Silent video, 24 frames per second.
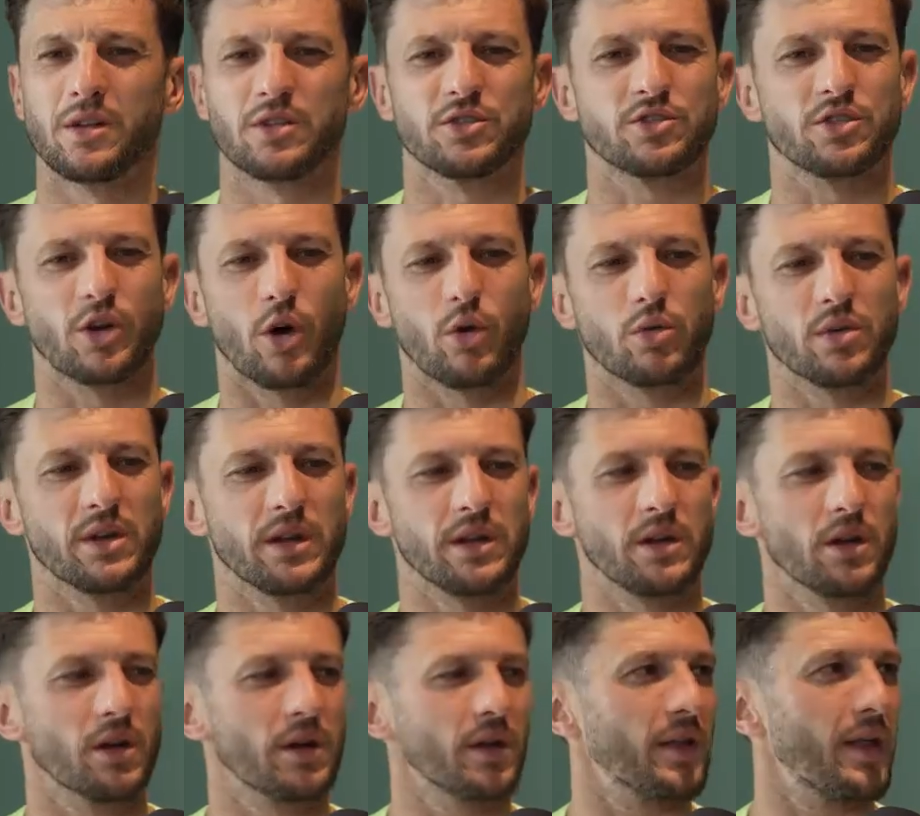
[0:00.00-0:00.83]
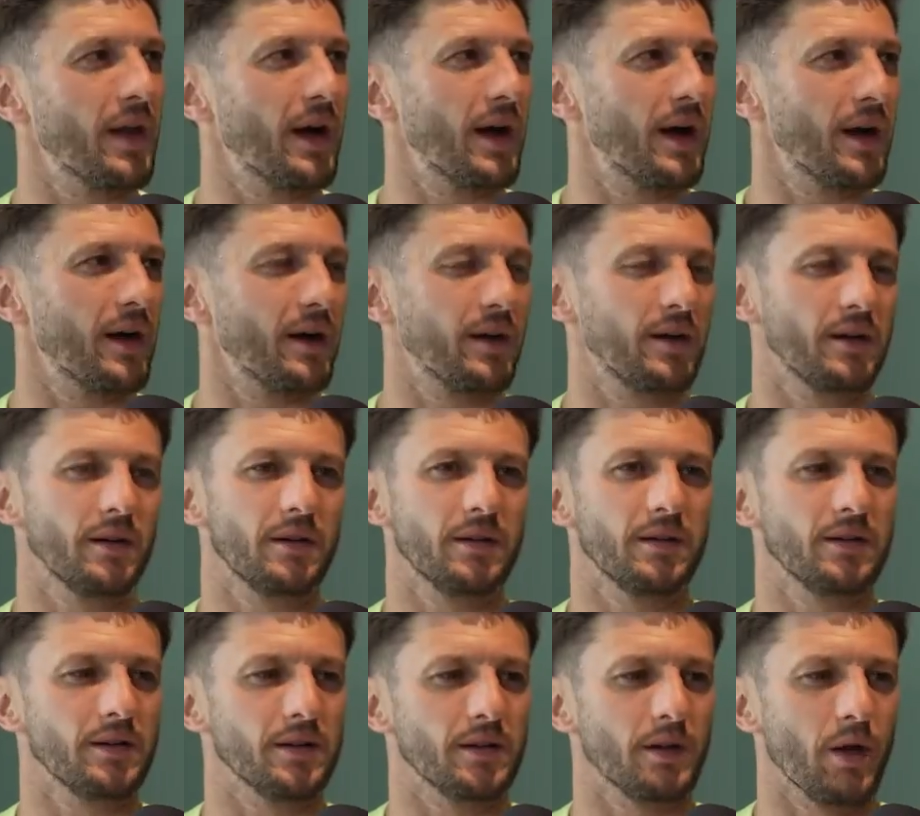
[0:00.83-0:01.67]
solely look at that.
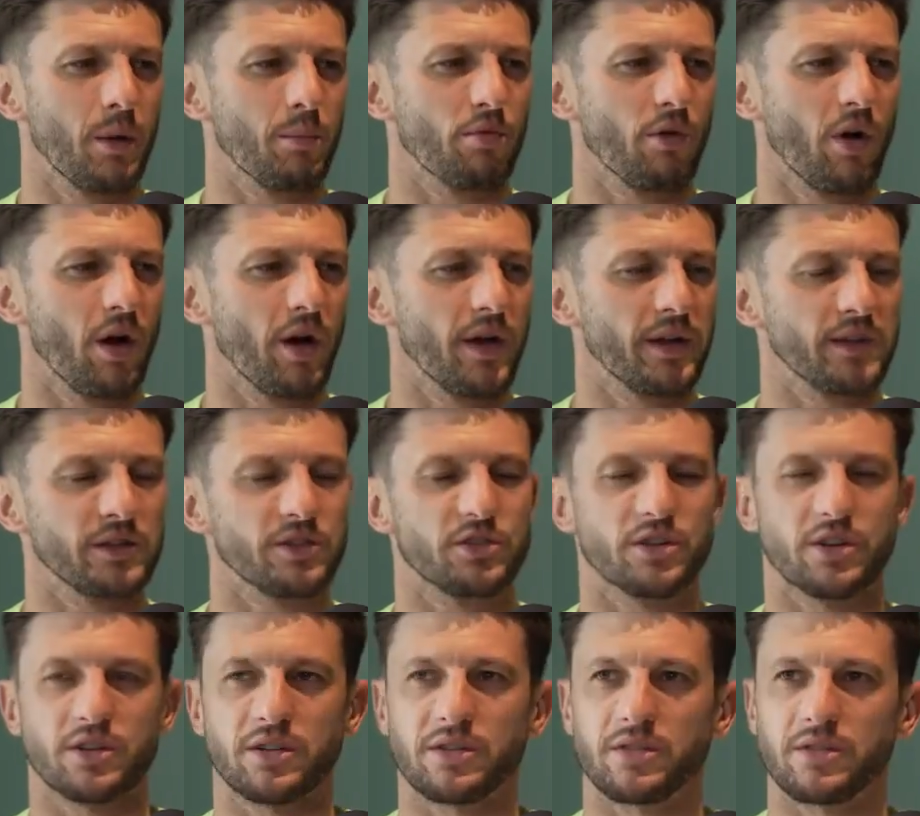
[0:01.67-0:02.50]
Brighton